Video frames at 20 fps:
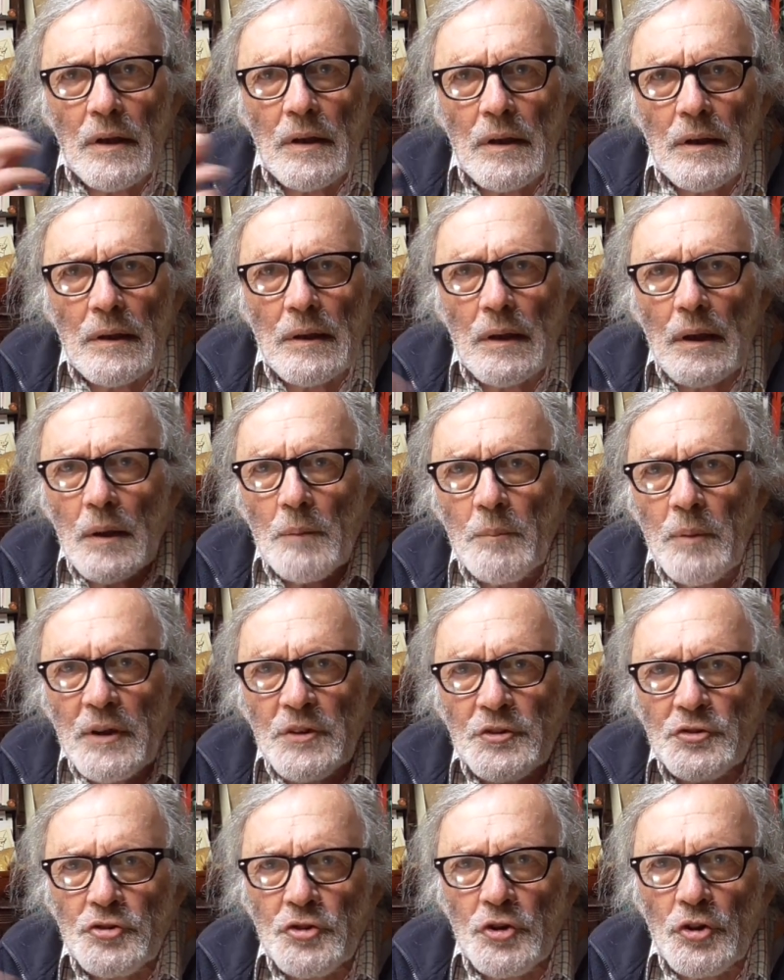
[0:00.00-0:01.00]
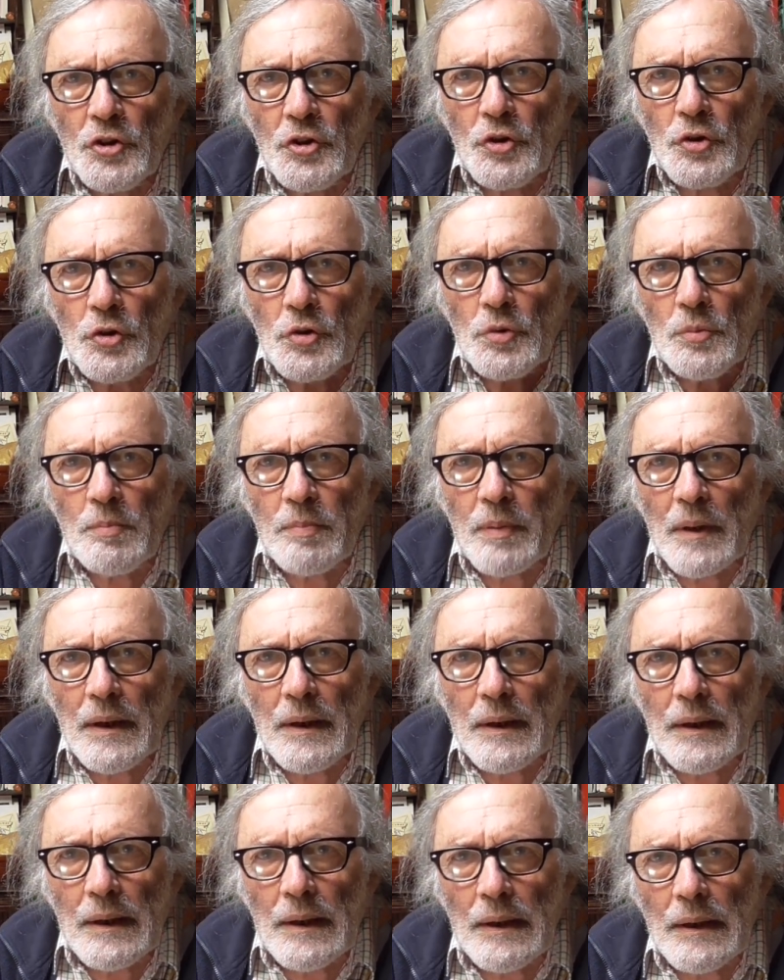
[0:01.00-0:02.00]
a bit of tube,
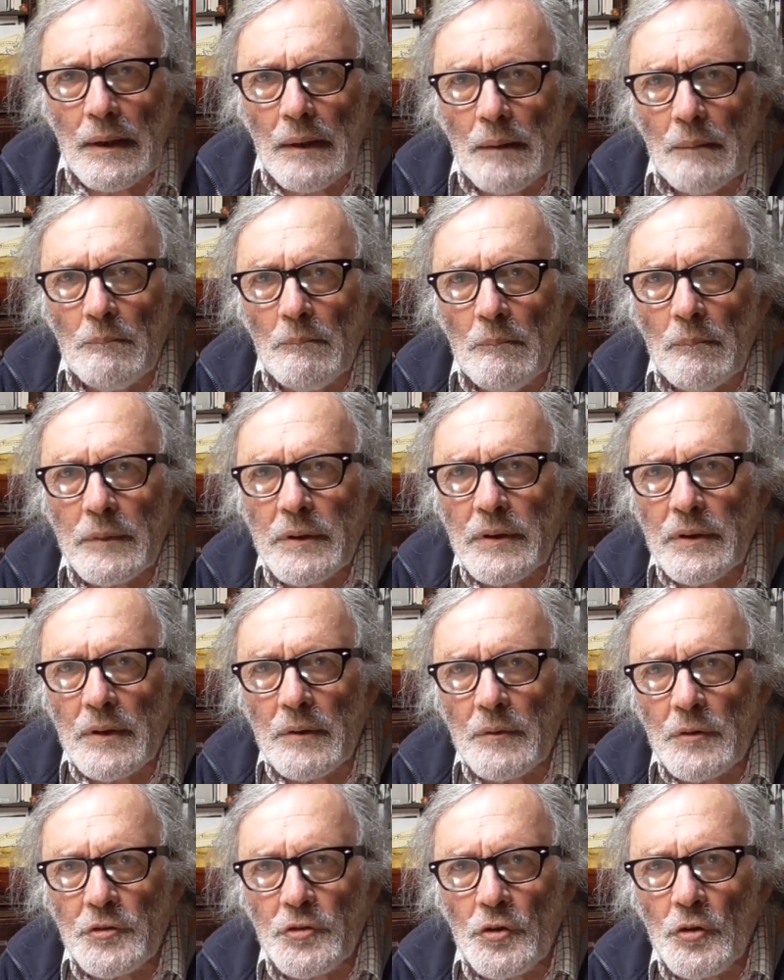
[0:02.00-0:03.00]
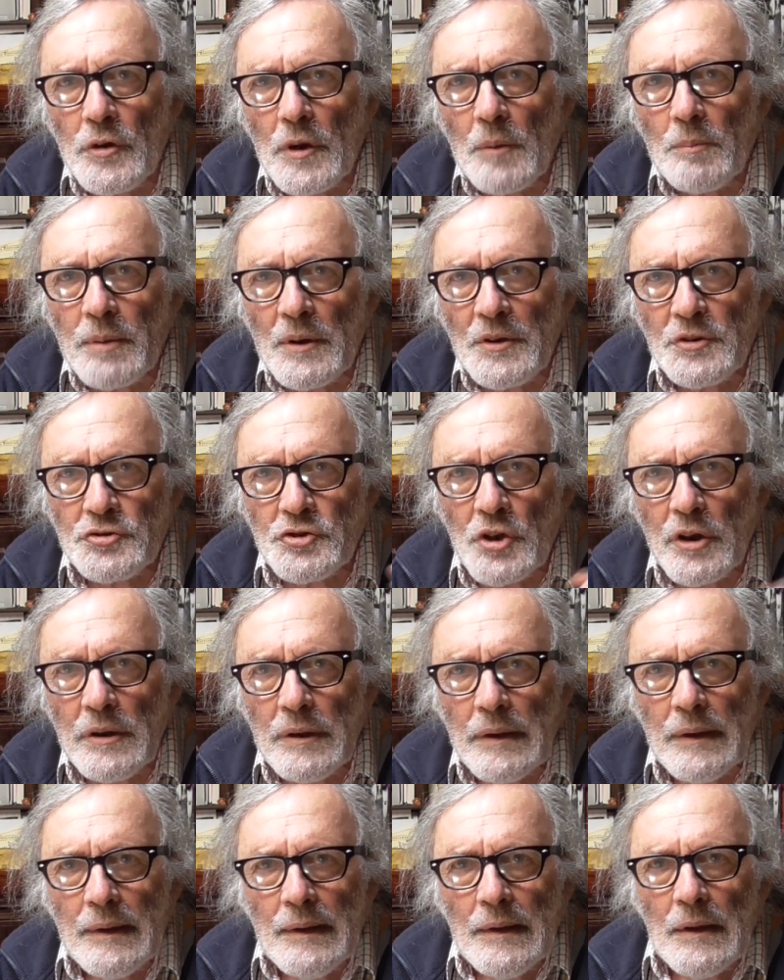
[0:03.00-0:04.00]
a toilet plunger,